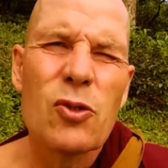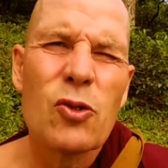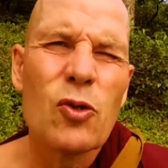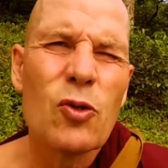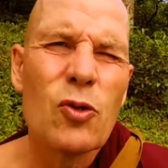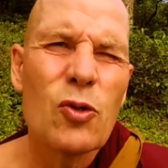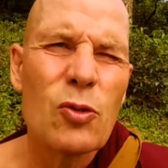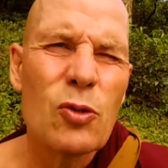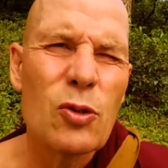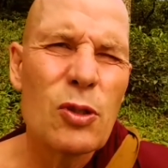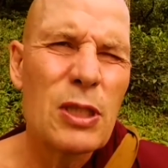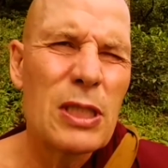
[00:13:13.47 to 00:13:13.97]

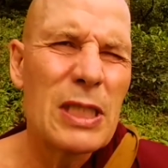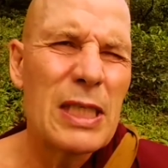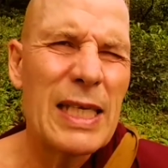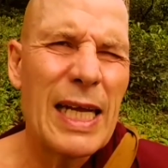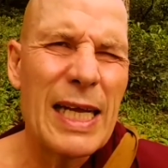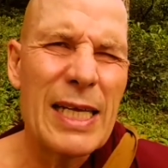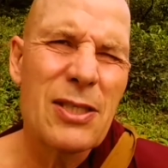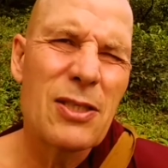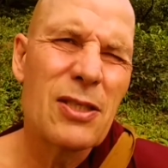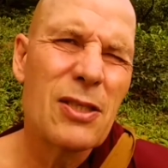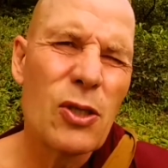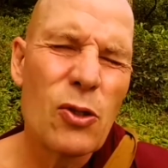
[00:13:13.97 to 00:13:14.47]
to see
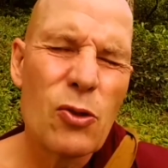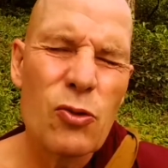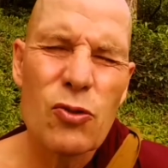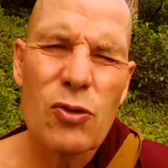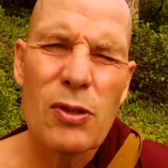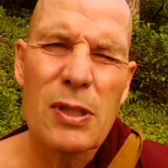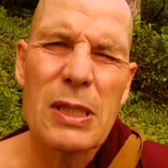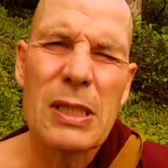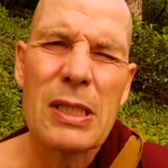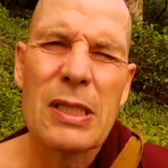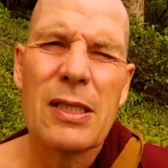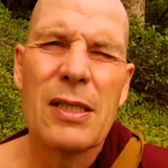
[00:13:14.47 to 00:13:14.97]
it as
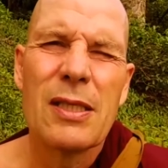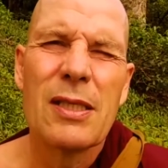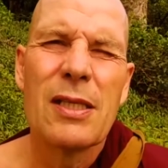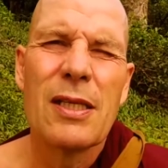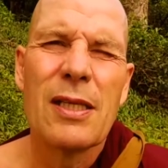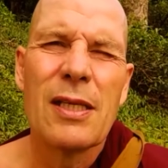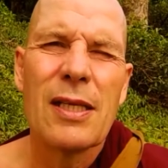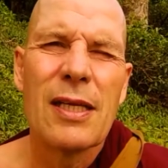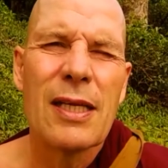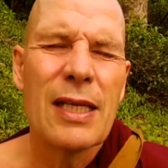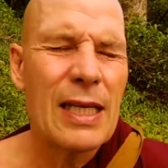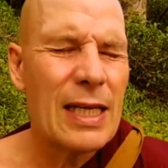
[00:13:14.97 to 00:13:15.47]
neutral.
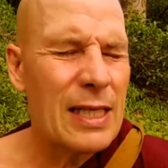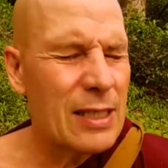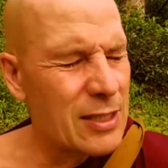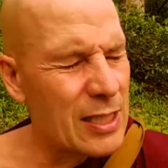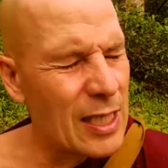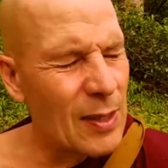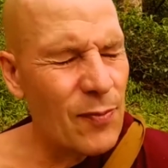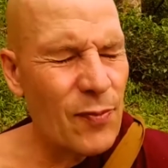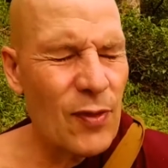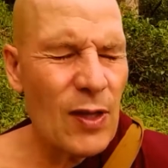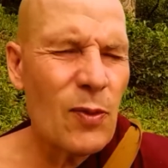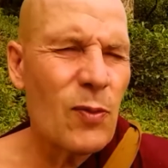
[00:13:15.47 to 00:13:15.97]
And
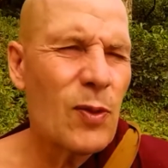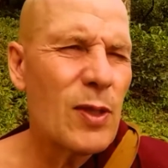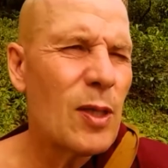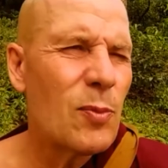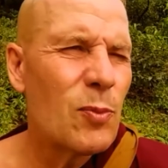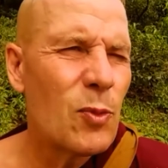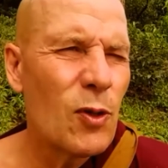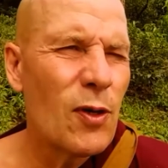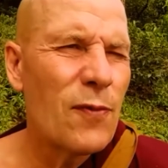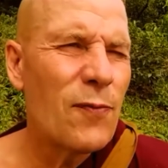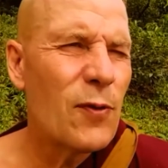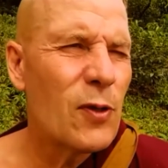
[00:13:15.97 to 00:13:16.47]
same thing with
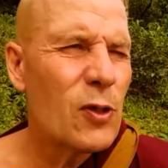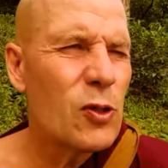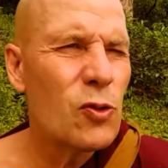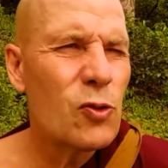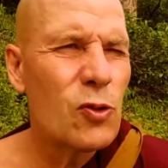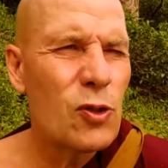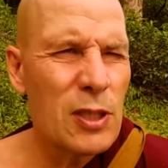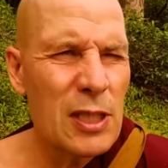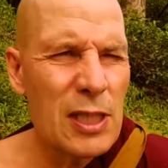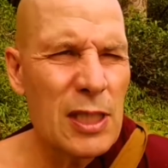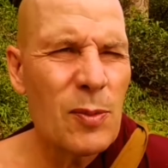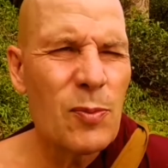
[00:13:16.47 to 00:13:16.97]
the beautiful,
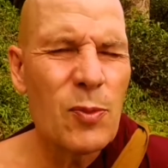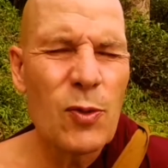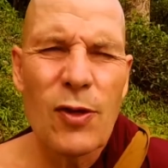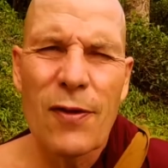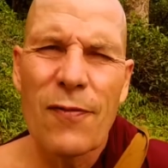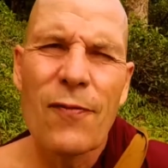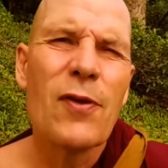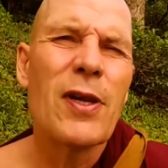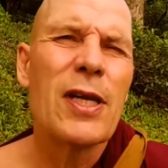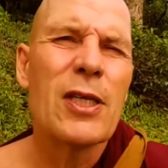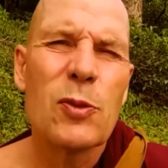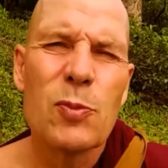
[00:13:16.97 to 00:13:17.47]
to see the
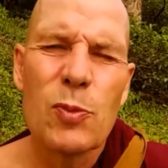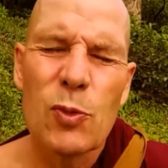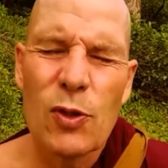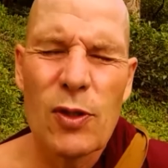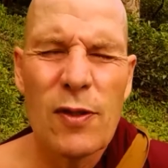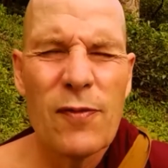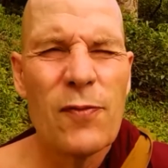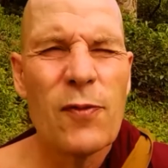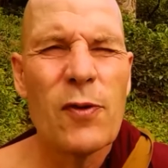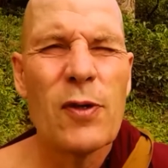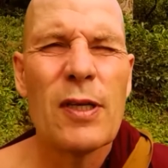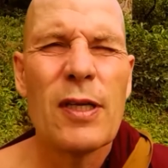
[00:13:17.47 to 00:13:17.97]
beautiful as
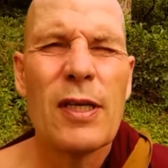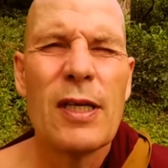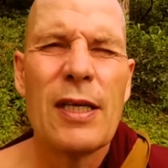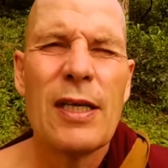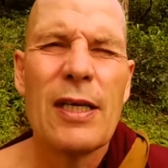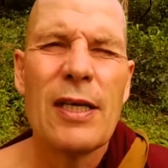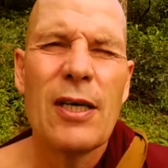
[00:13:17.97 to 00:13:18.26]
beautiful,